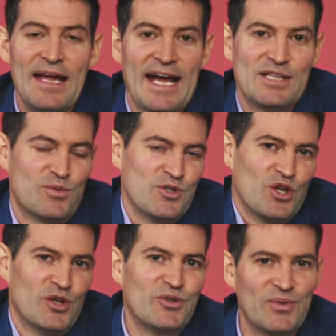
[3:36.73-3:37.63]
As a
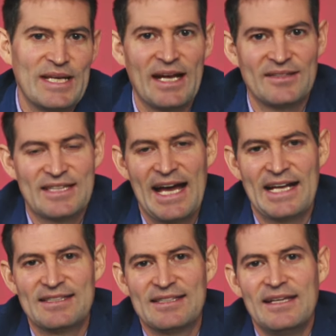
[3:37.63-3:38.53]
result, greenhouse
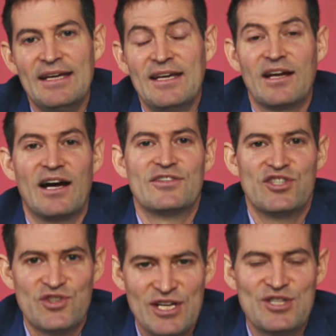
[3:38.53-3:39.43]
gas
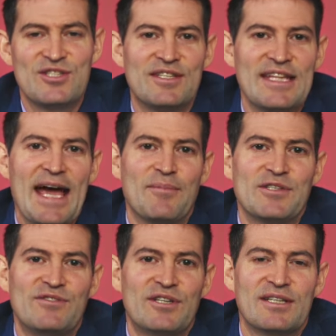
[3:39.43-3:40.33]
concentrations in the
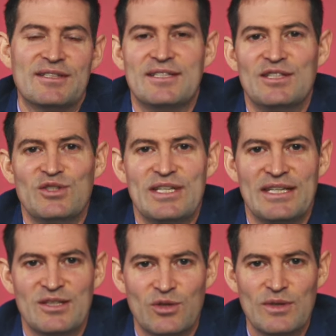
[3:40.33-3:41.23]
atmosphere continue to
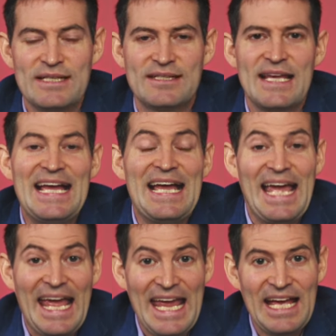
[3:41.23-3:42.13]
increase,
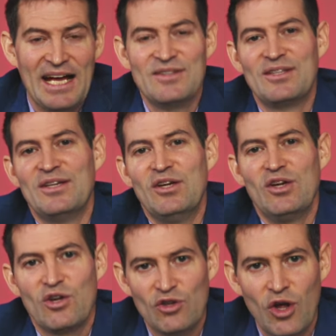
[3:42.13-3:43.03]
and
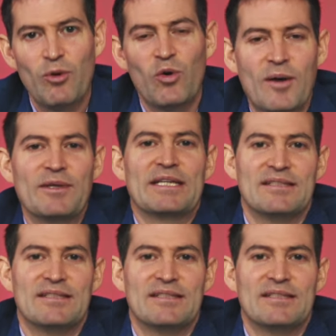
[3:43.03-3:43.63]
global warming